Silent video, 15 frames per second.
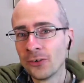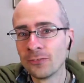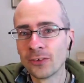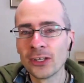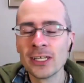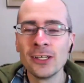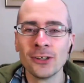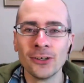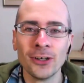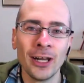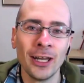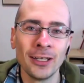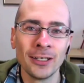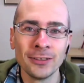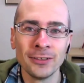over here,
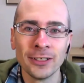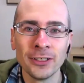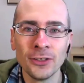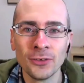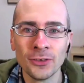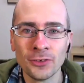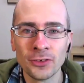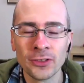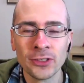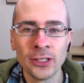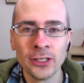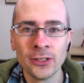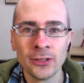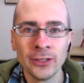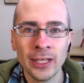and uh, you can just
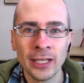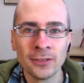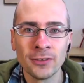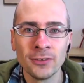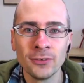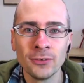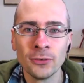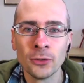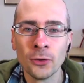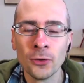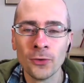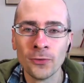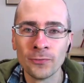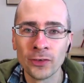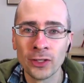click on that to go
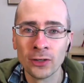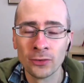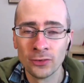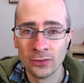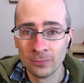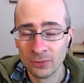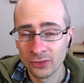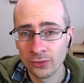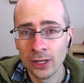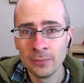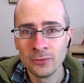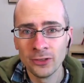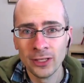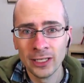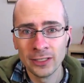over there and subscribe
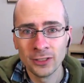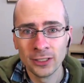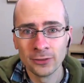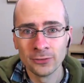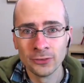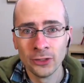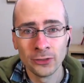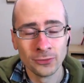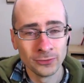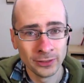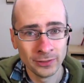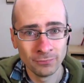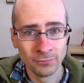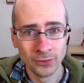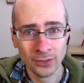to that channel, not
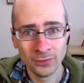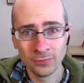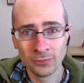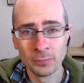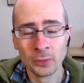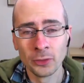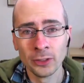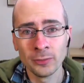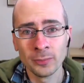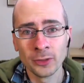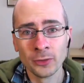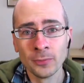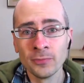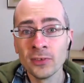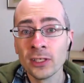only for this report but
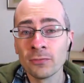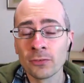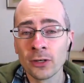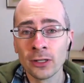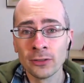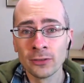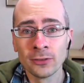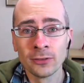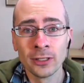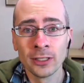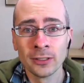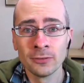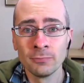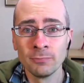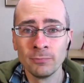hopefully for other
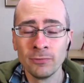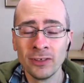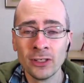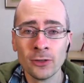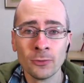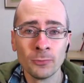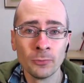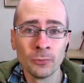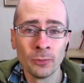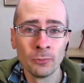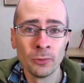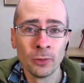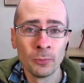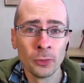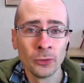uh, video
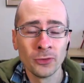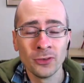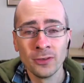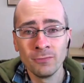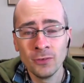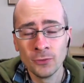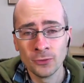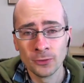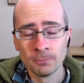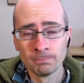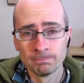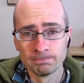reports in the future.